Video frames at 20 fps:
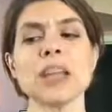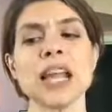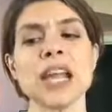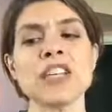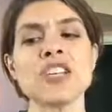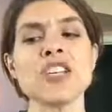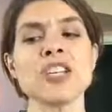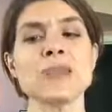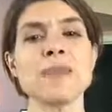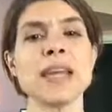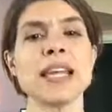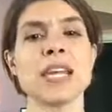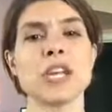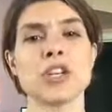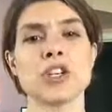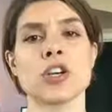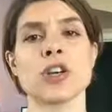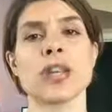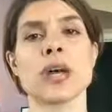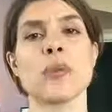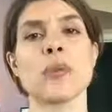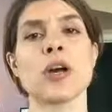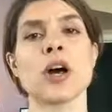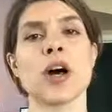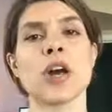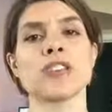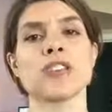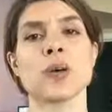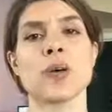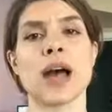it's just making sure that we
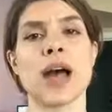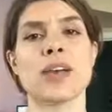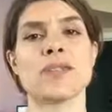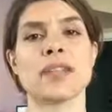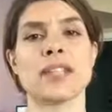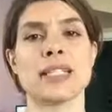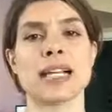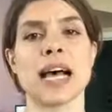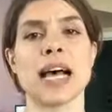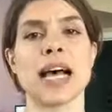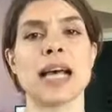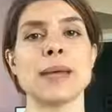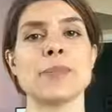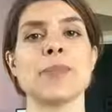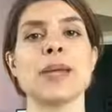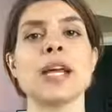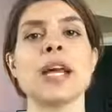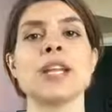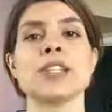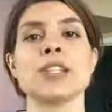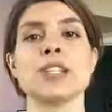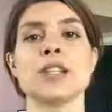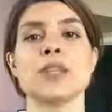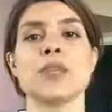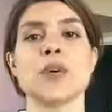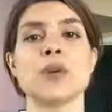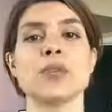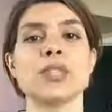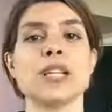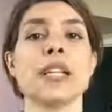also have the time to
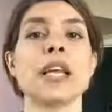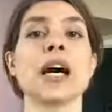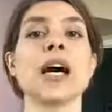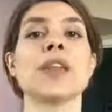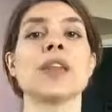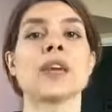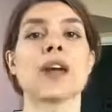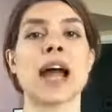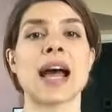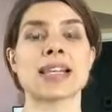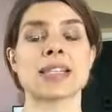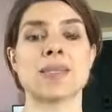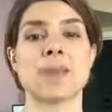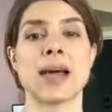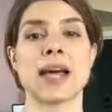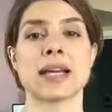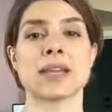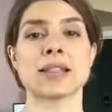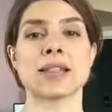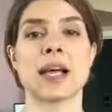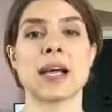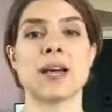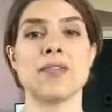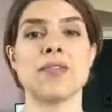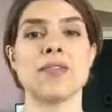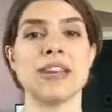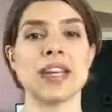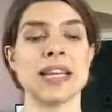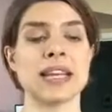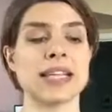devote to the other aspects of
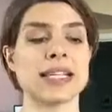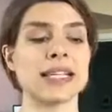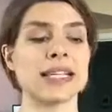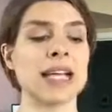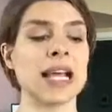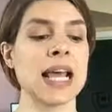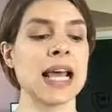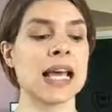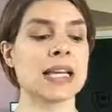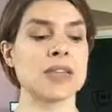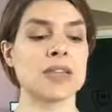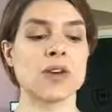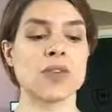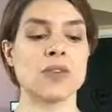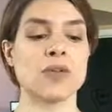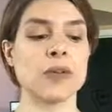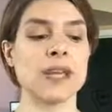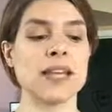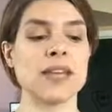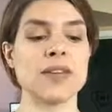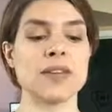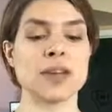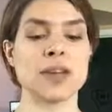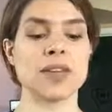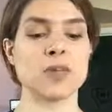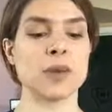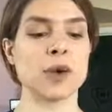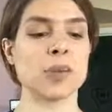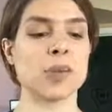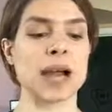fitness. So
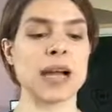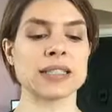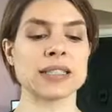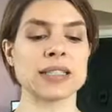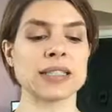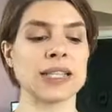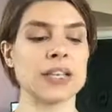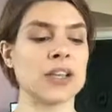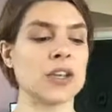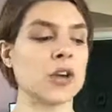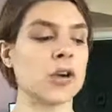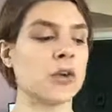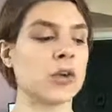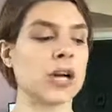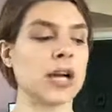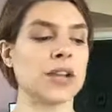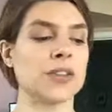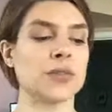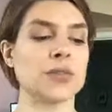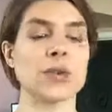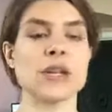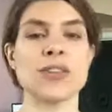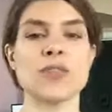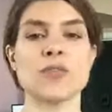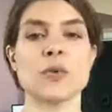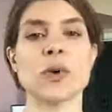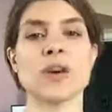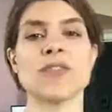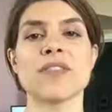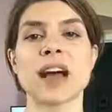if we're practicing yoga 3,
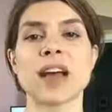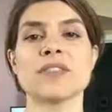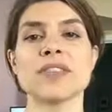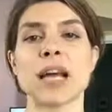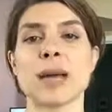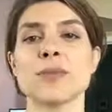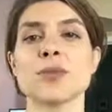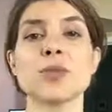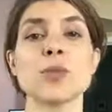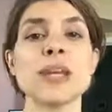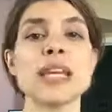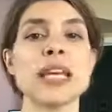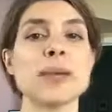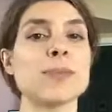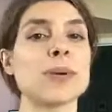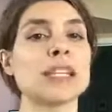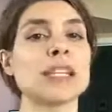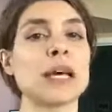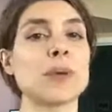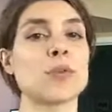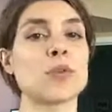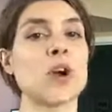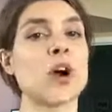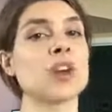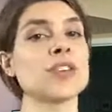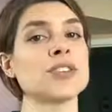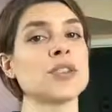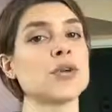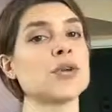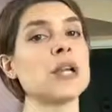4, 5 times a week, but then we're
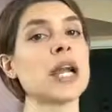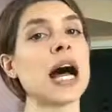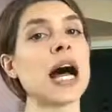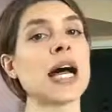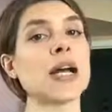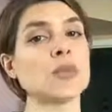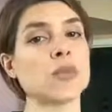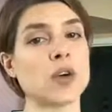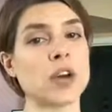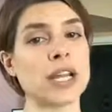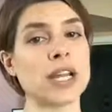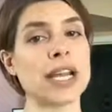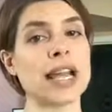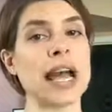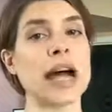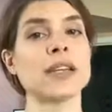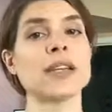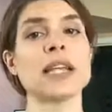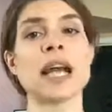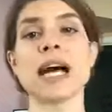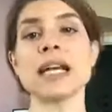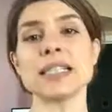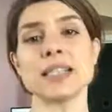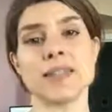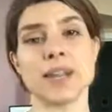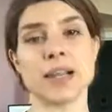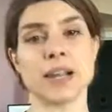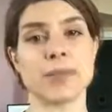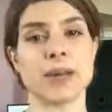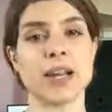also not working out, not
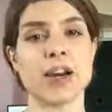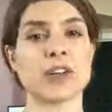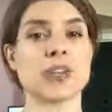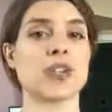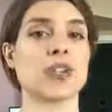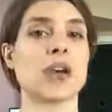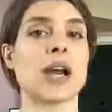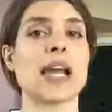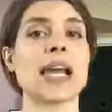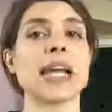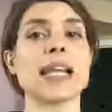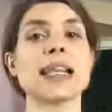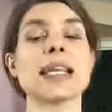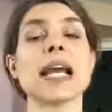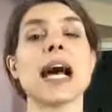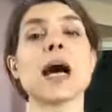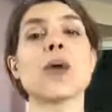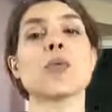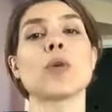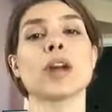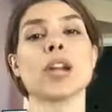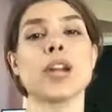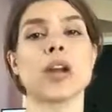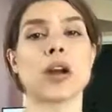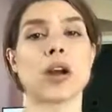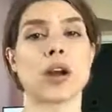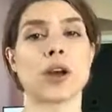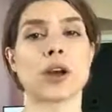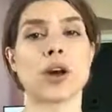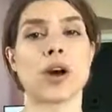developing our strength, not working
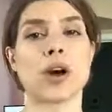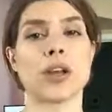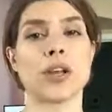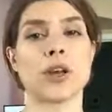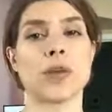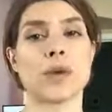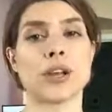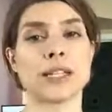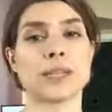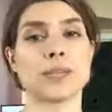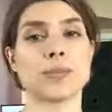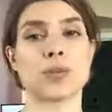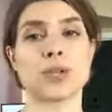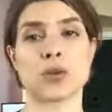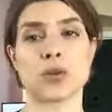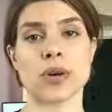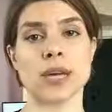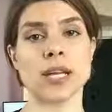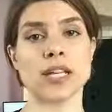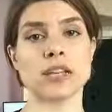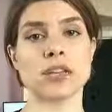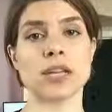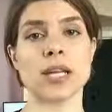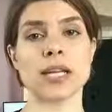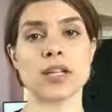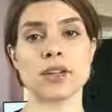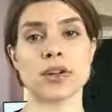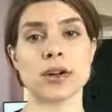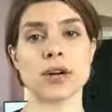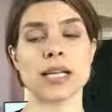on our cardiorespiratory
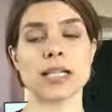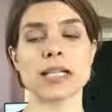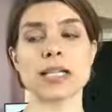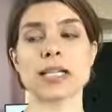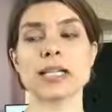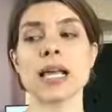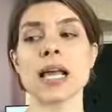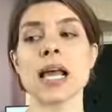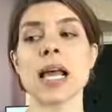endurance,